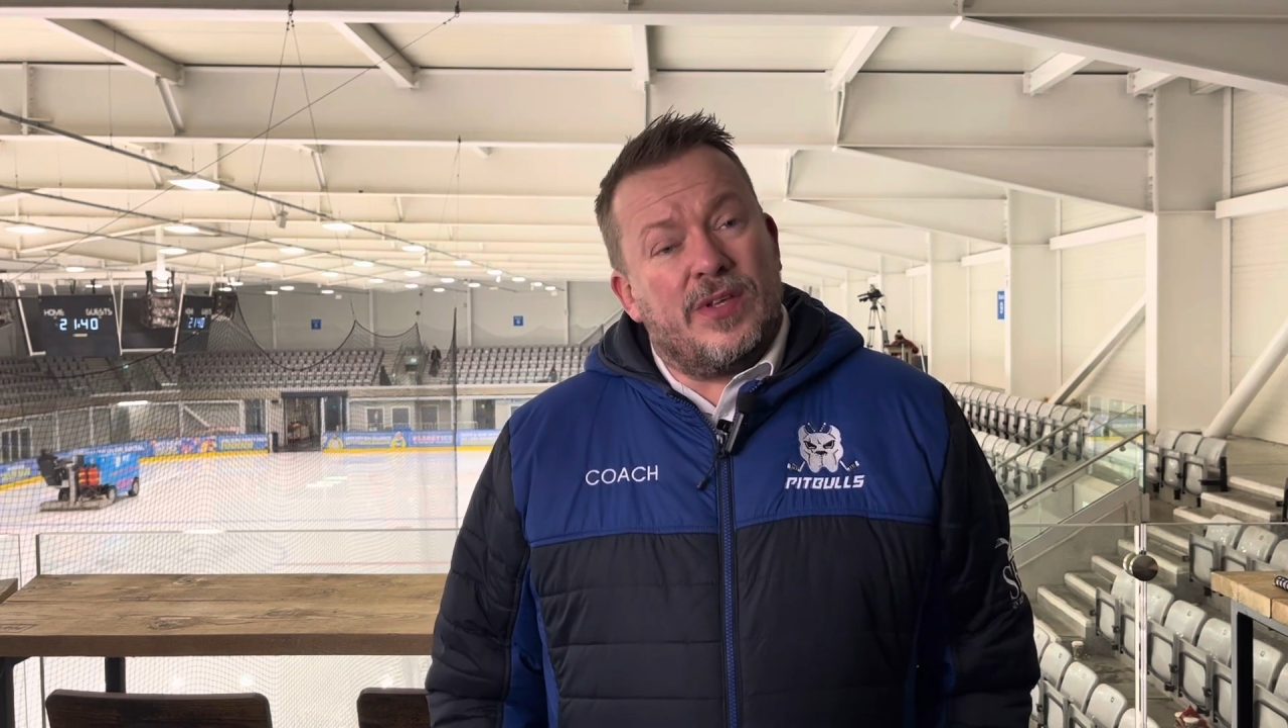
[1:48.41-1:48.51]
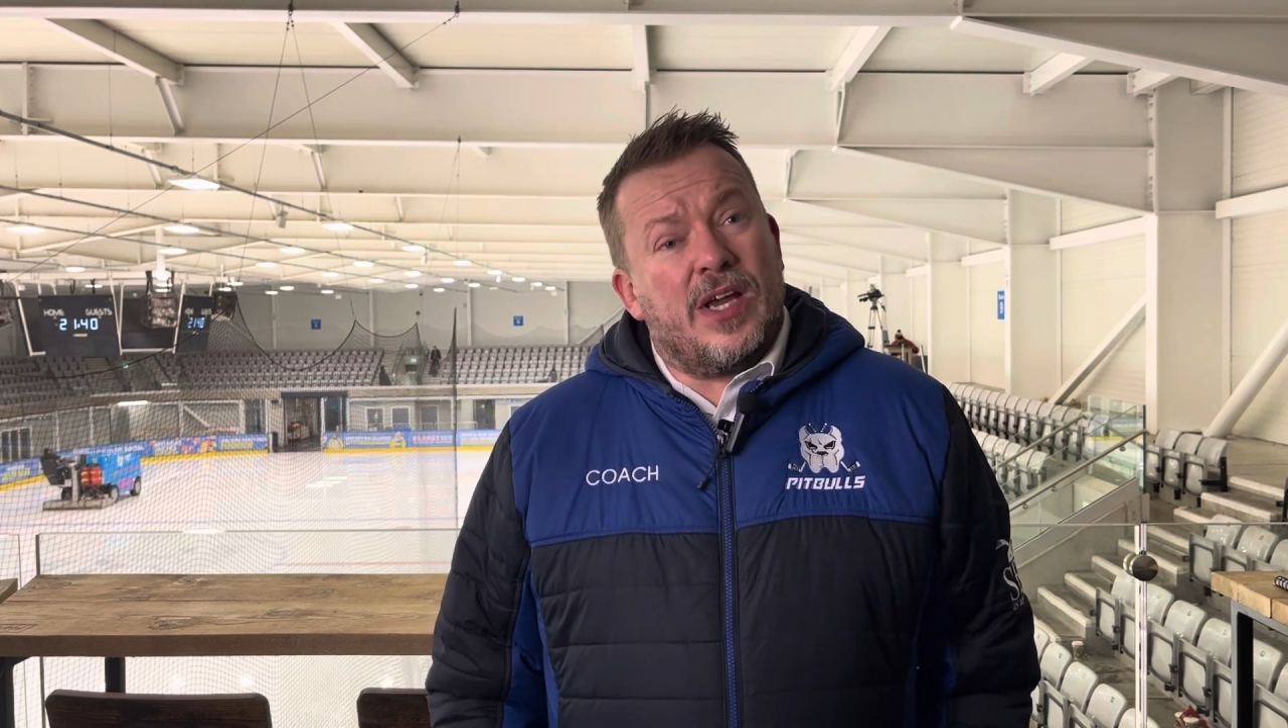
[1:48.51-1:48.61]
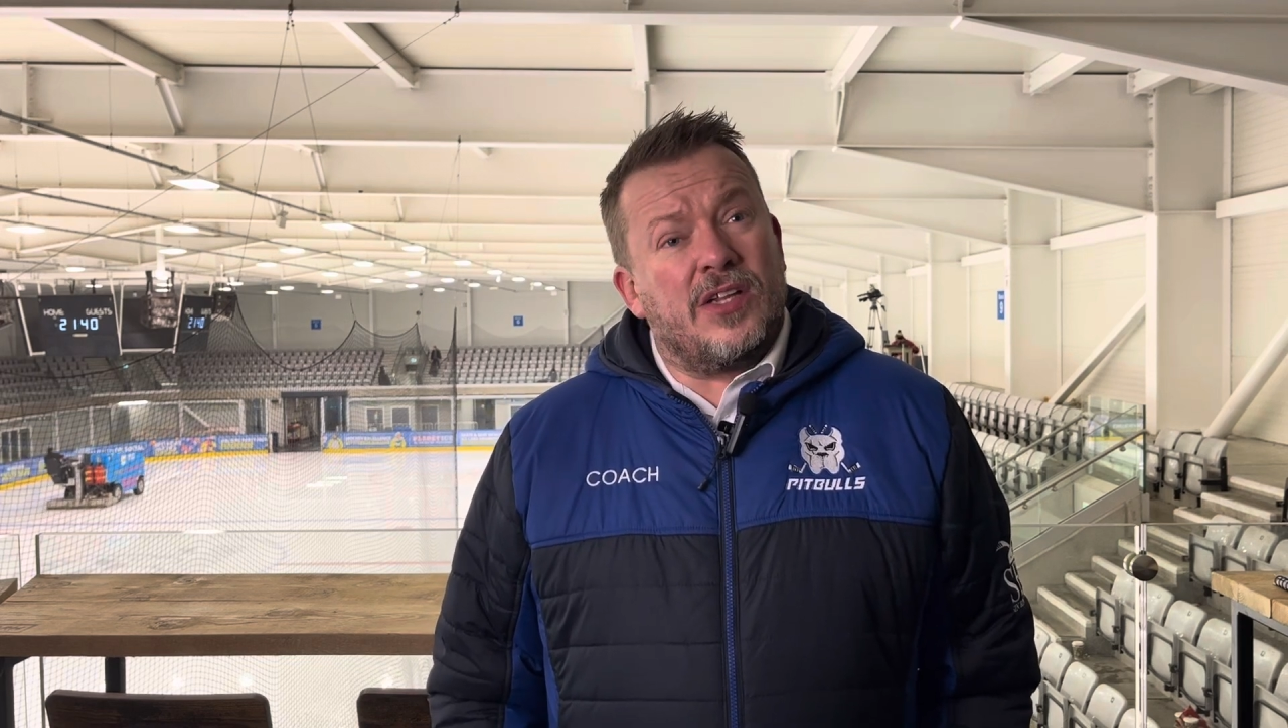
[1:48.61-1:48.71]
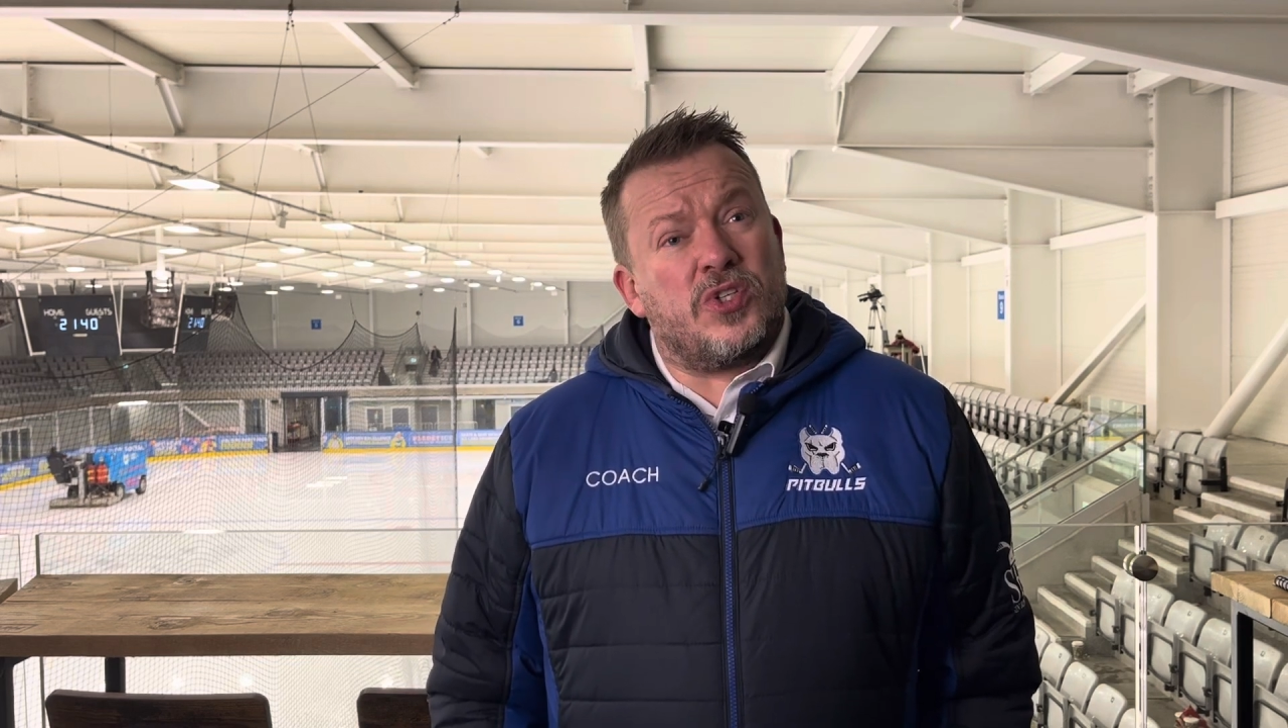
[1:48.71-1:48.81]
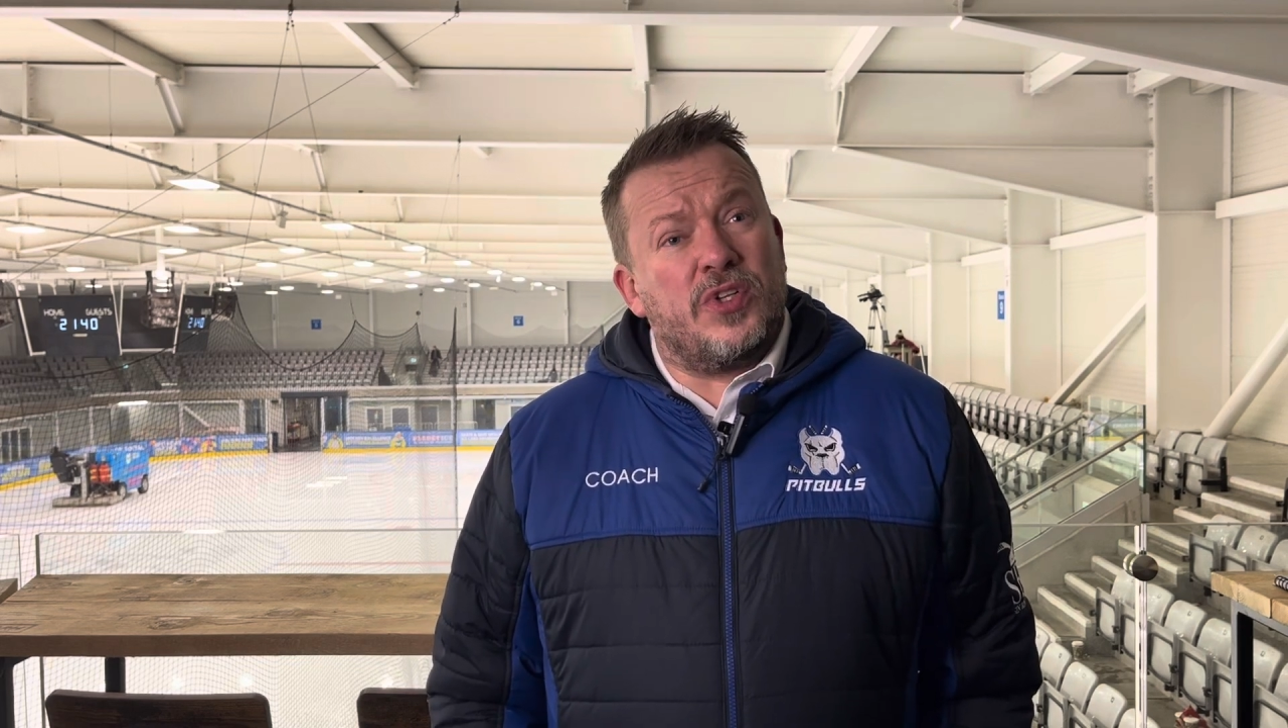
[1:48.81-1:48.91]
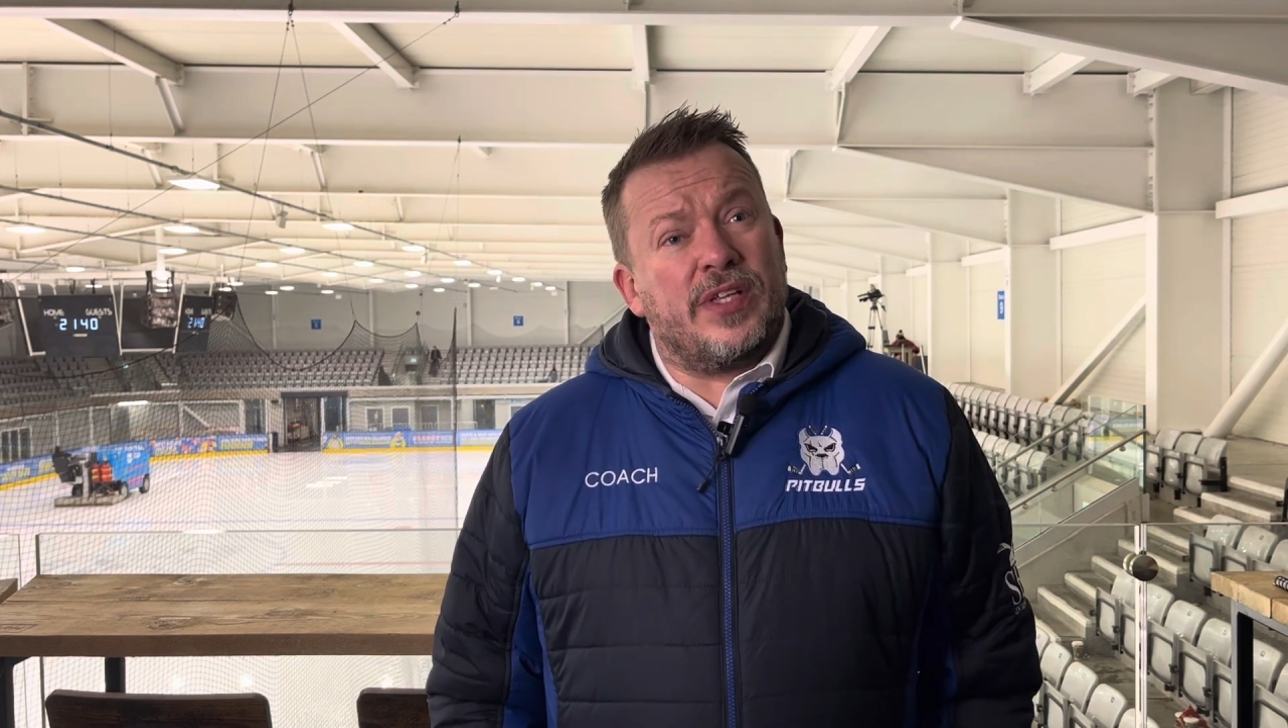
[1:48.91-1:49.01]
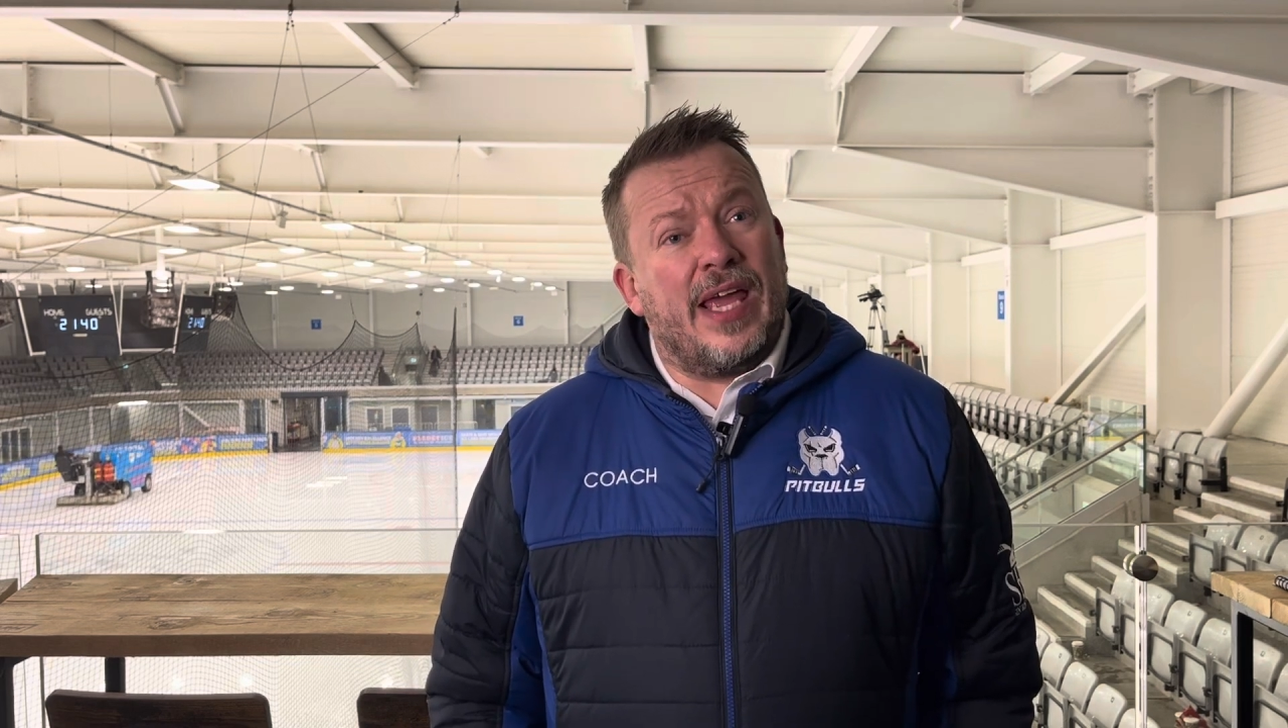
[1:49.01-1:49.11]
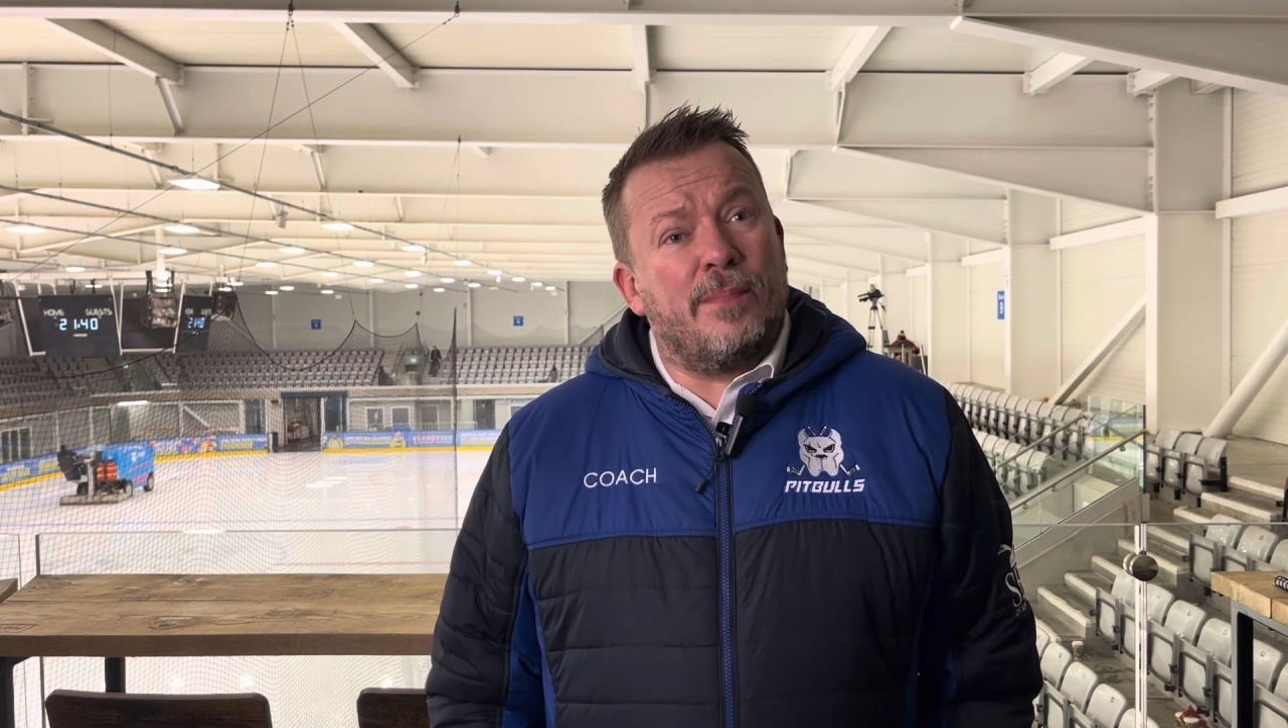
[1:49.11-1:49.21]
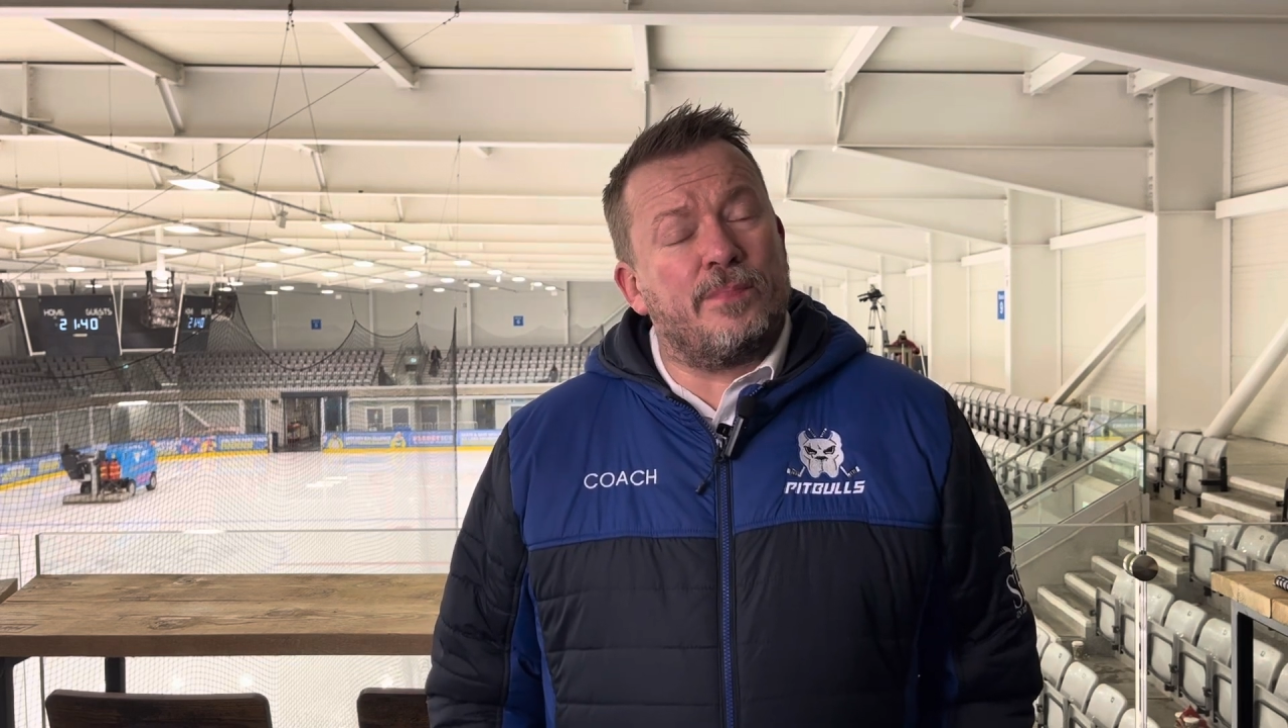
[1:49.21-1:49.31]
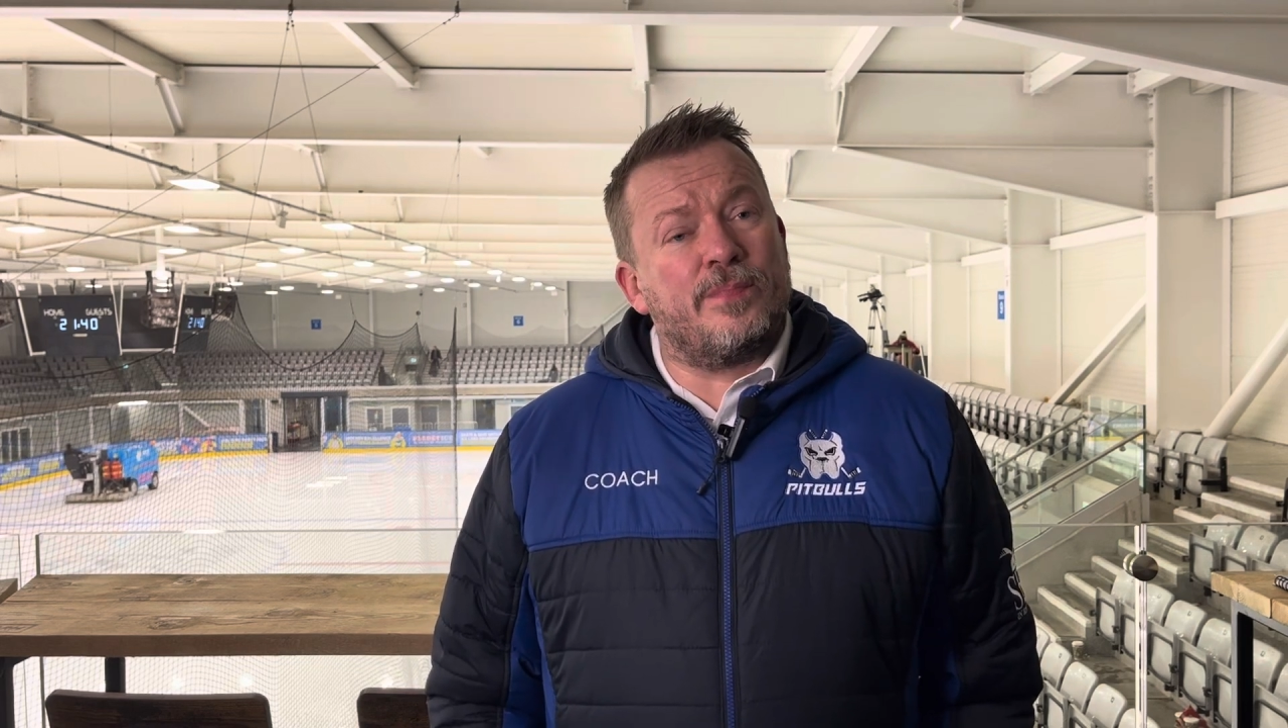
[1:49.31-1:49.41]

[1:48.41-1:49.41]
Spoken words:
kind of turn the game.